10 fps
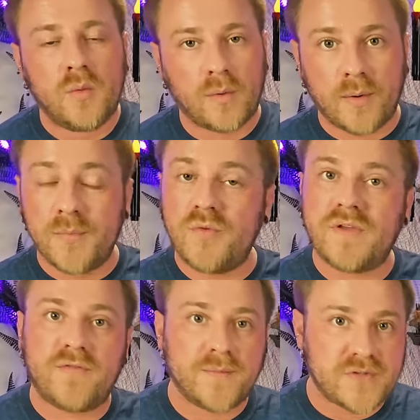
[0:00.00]
where we're
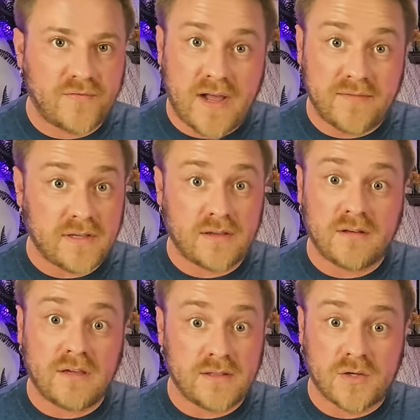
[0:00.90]
moving from
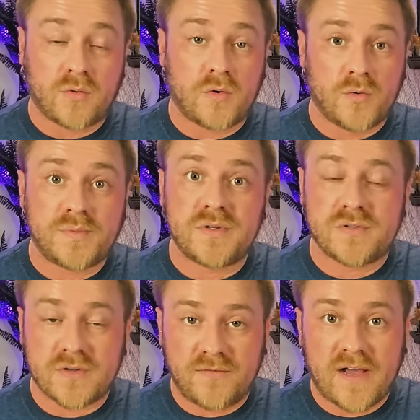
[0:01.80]
surviving in the group
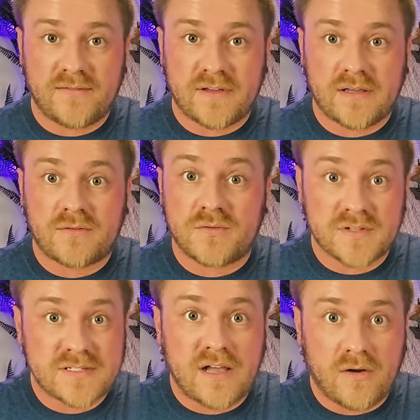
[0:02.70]
to surviving through
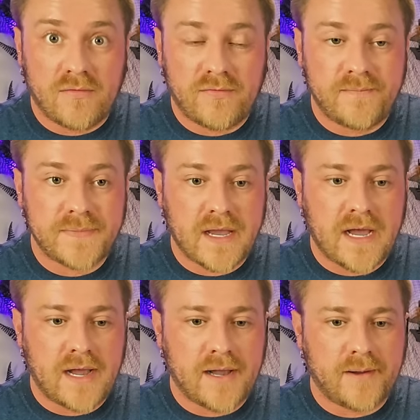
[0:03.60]
the self.
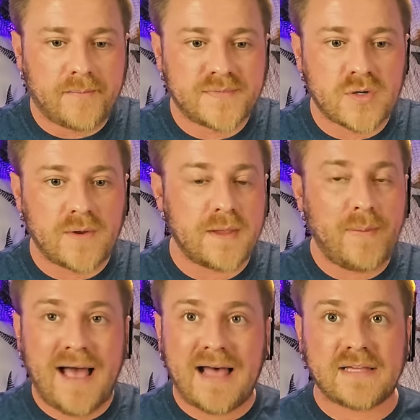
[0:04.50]
So in
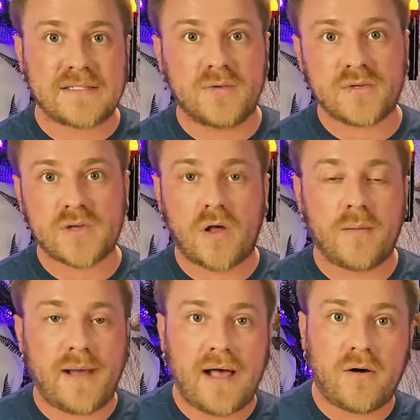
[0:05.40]
the past, it was
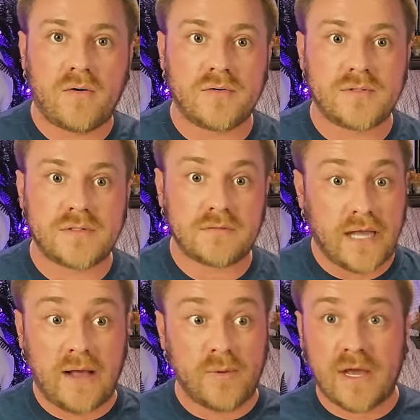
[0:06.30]
all about,
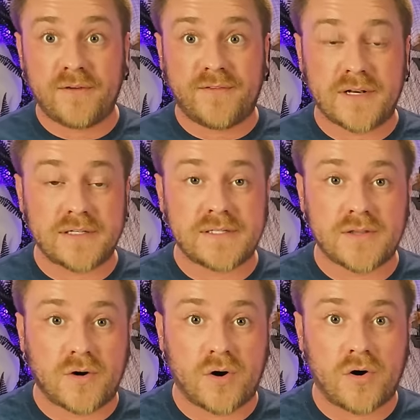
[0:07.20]
yeah, we got to fit
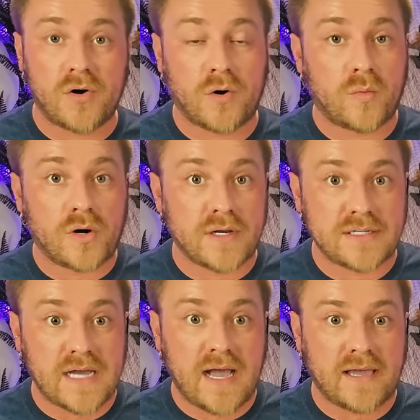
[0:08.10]
into the herd or we're going
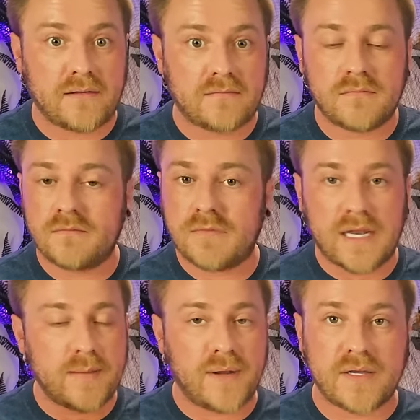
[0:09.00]
to die.
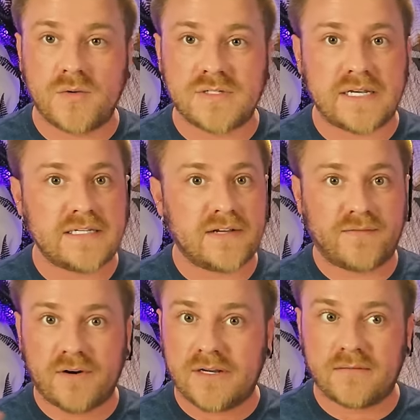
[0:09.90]
Anybody who's any
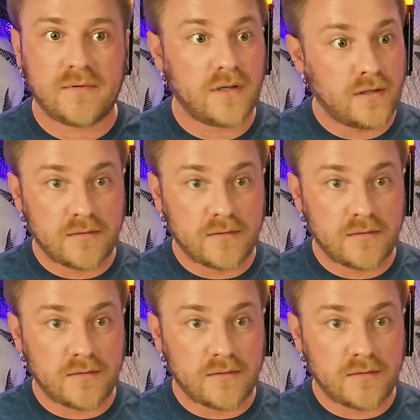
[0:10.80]
different,